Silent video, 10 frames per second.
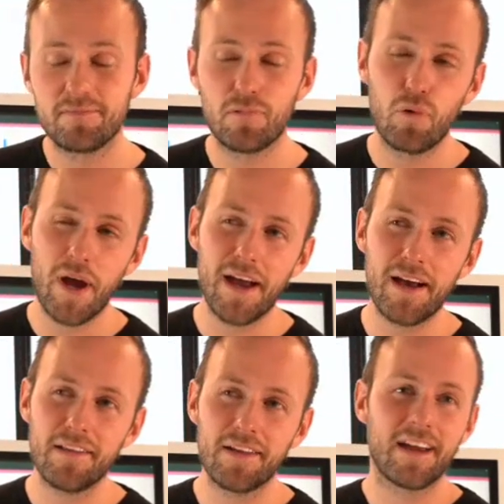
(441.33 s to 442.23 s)

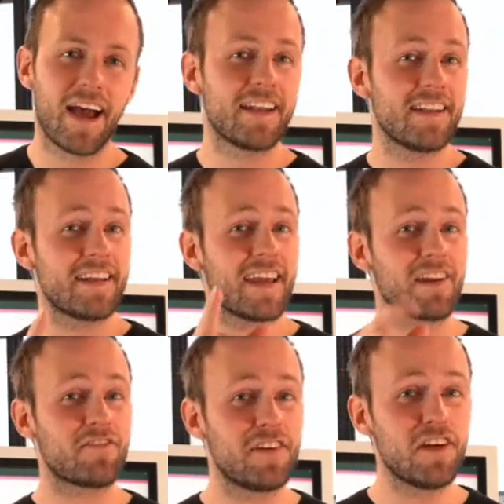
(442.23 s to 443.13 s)
Well, I did get a
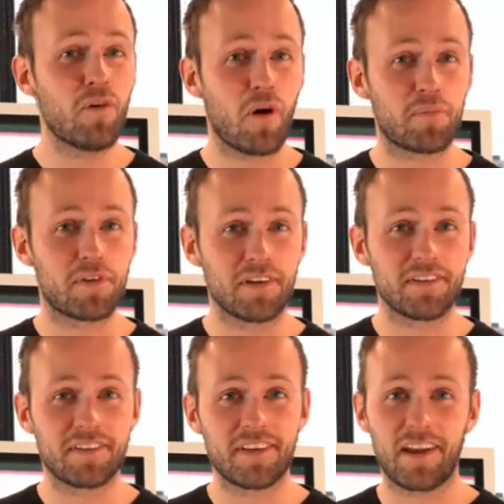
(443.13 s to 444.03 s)
few
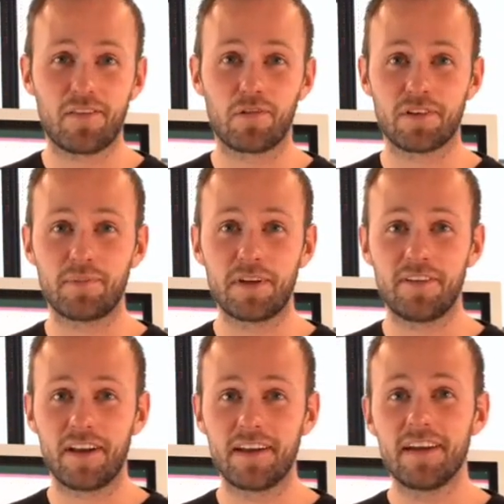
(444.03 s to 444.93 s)
options that I thought was a bit
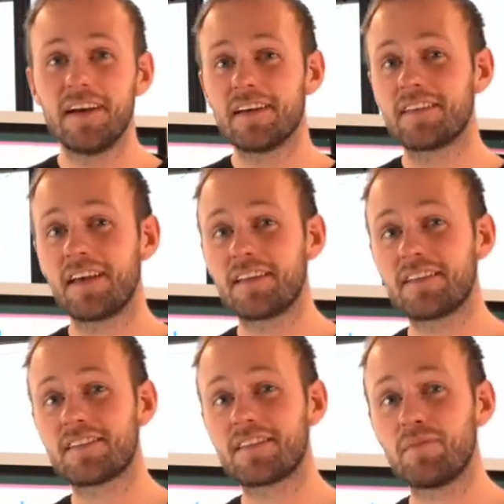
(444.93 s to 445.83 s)
funny.
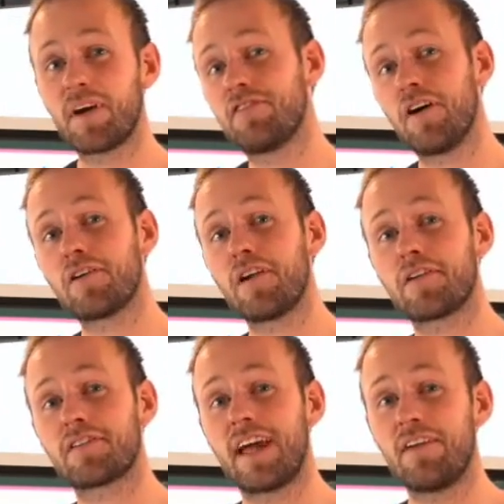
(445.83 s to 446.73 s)
Since my father-in-law
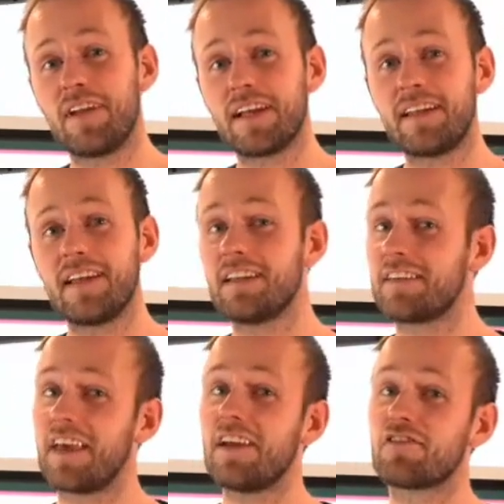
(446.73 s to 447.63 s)
doesn't have LinkedIn, it's
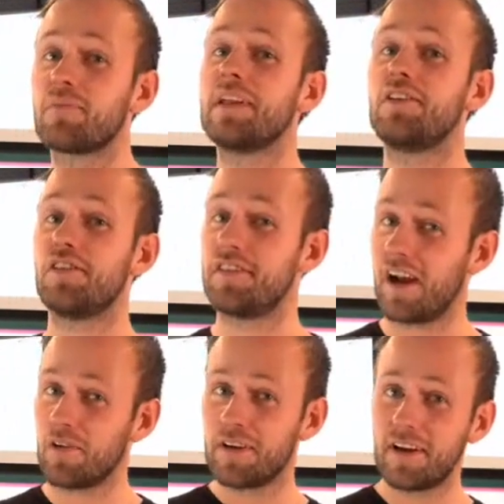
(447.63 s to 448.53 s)
safe for me to
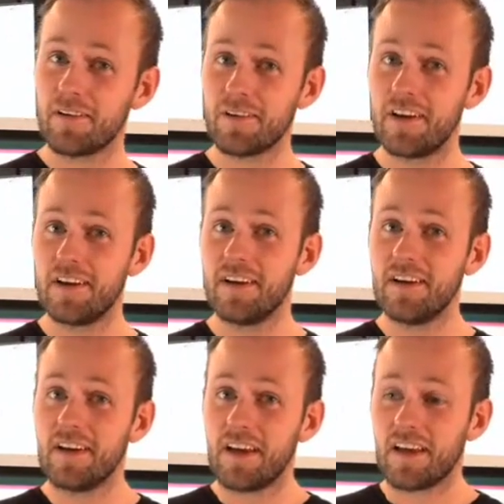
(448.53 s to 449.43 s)
share it here,
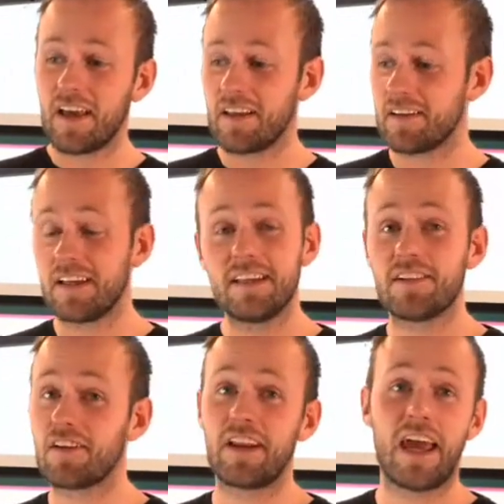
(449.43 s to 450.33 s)
and he's
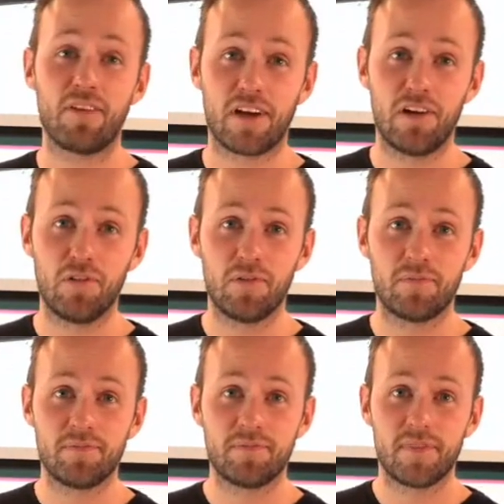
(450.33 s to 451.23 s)
not going to have a clue.
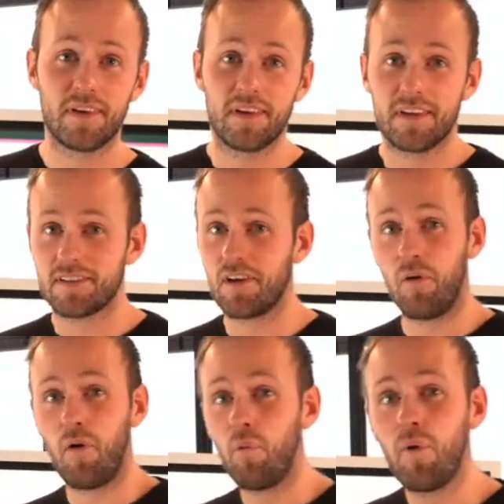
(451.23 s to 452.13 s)
So
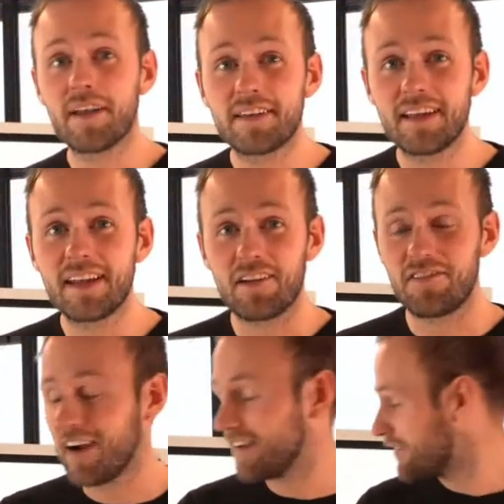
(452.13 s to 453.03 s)
what did I
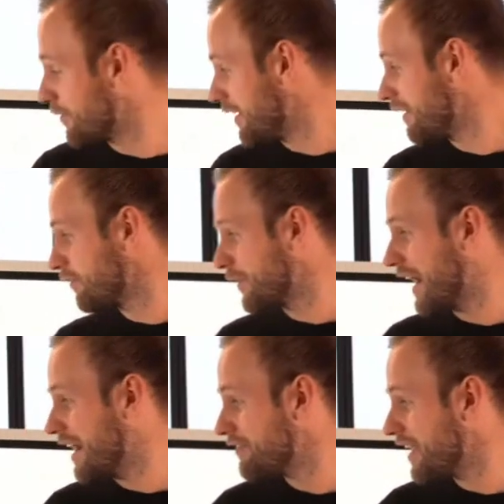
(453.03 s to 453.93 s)
find? Well, we
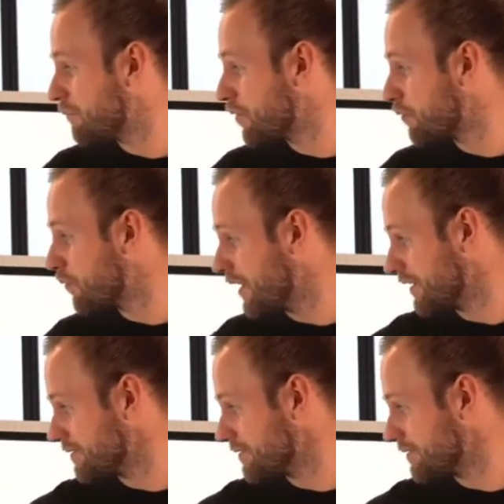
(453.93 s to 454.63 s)
have number one.